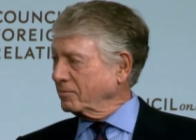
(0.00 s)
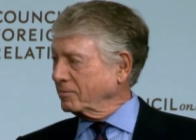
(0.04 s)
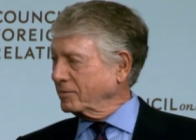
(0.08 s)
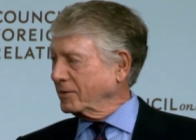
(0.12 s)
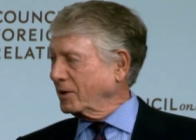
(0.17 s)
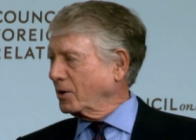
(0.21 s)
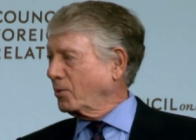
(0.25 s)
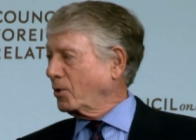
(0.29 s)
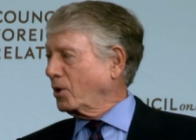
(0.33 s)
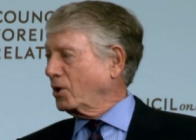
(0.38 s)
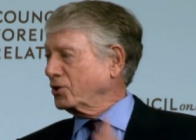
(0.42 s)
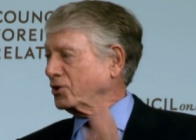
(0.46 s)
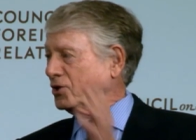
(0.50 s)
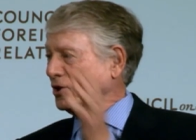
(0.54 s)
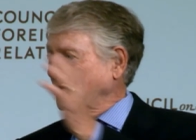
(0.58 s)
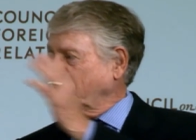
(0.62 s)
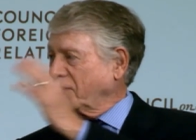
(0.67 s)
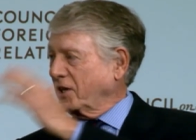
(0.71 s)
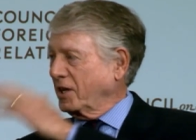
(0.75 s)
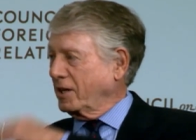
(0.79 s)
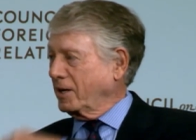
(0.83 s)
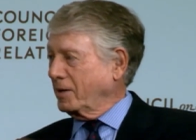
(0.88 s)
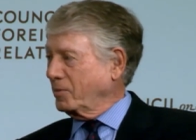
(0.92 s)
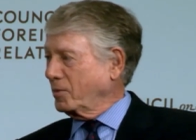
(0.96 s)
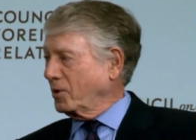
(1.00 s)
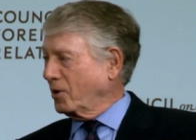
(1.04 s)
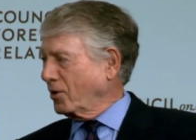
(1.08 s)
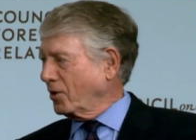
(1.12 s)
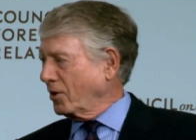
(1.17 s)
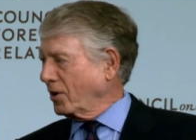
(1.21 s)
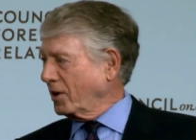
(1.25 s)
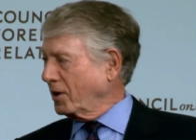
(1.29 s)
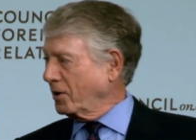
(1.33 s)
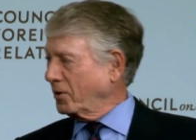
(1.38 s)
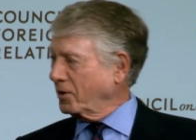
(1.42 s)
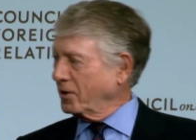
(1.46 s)
There was a time
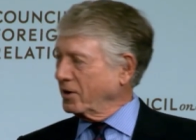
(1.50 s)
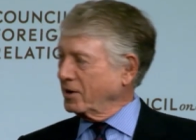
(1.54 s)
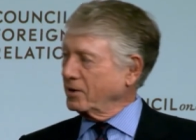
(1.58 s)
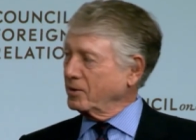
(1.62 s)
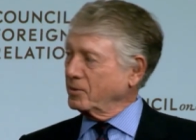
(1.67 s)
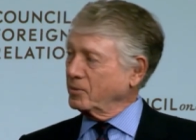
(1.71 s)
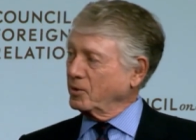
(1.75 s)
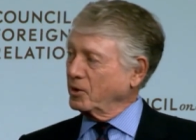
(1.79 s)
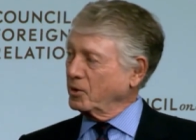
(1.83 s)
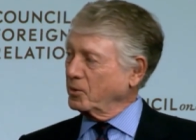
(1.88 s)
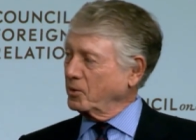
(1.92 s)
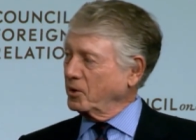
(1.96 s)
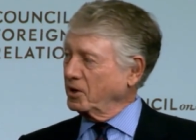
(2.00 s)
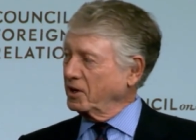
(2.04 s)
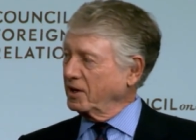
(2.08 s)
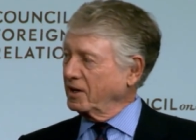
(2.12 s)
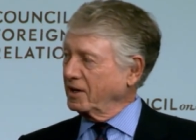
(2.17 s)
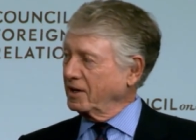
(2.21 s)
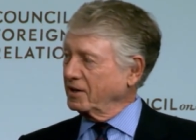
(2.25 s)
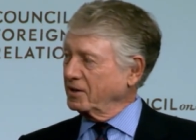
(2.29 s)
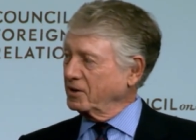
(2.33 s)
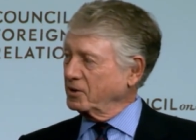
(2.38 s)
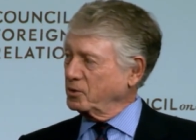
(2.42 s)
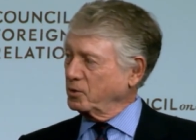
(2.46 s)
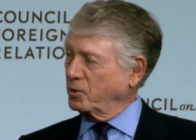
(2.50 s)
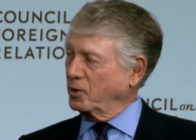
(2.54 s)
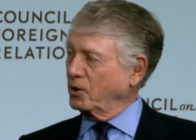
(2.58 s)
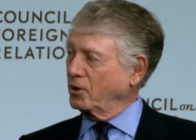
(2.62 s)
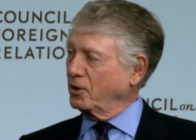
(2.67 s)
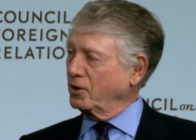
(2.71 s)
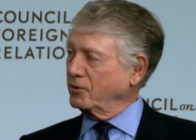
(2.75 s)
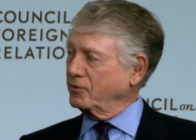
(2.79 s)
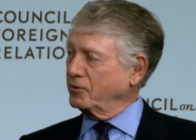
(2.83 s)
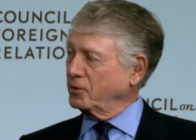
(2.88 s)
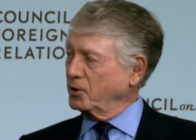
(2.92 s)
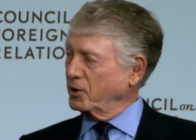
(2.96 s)
earlier on when we had
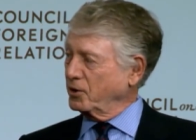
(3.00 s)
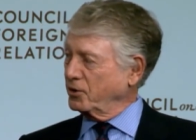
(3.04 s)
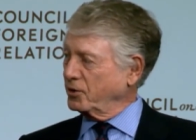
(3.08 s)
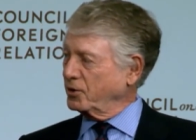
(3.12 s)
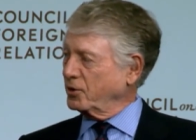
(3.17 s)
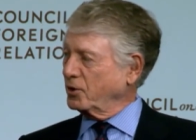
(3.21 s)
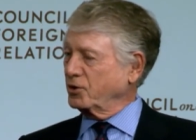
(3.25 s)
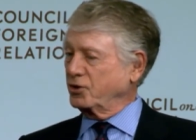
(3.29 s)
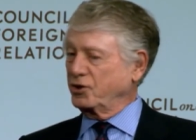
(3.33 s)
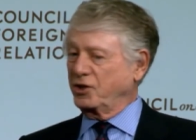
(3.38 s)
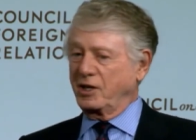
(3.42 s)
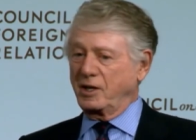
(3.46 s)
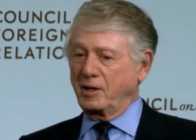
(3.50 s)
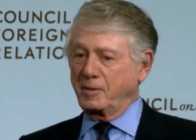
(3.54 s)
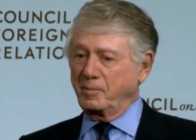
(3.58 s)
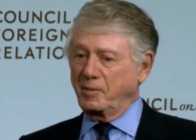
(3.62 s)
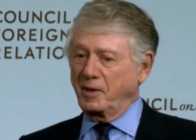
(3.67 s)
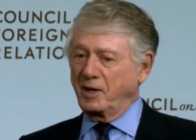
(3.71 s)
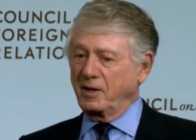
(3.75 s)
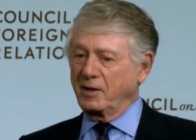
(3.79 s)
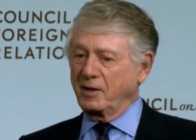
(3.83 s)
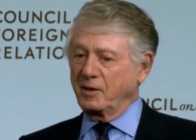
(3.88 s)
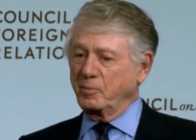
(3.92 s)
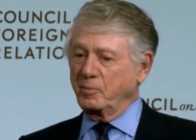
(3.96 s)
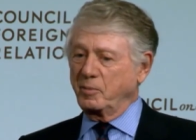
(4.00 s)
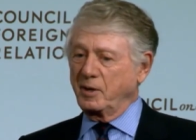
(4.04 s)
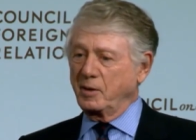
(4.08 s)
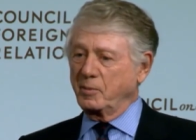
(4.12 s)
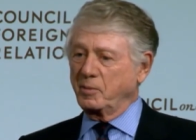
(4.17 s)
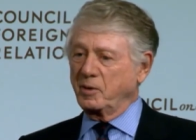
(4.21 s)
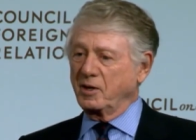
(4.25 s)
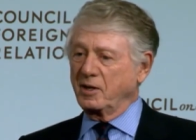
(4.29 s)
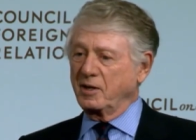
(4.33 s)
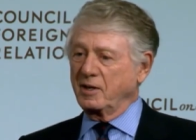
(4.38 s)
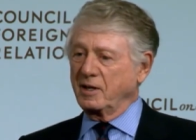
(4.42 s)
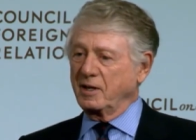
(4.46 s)
12 or 13 million
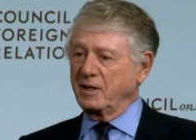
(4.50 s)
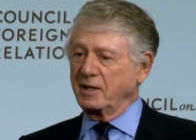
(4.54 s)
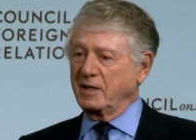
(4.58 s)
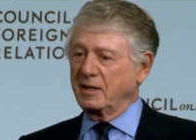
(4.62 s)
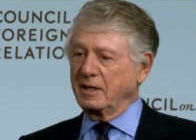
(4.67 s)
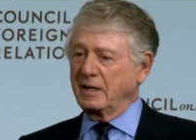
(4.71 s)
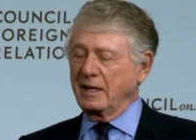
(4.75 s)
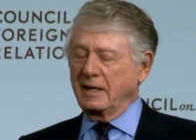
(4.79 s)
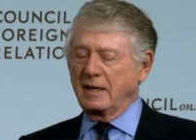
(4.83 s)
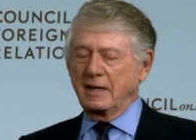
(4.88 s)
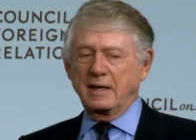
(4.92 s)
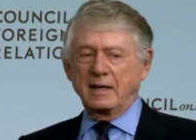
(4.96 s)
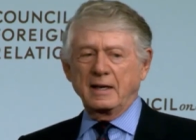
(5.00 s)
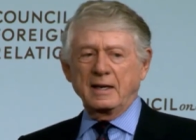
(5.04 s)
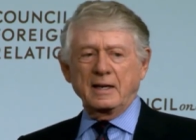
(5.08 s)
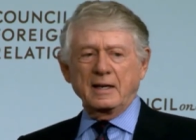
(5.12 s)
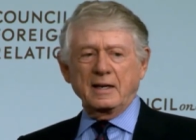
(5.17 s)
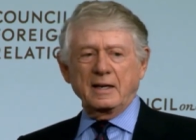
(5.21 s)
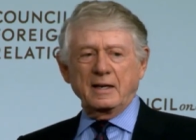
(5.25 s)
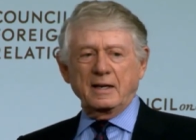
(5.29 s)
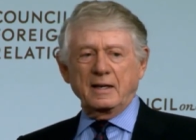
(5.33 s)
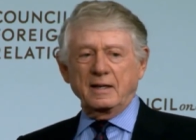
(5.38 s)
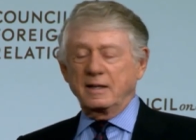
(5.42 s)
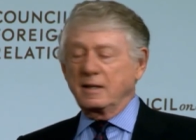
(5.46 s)
people a night. And as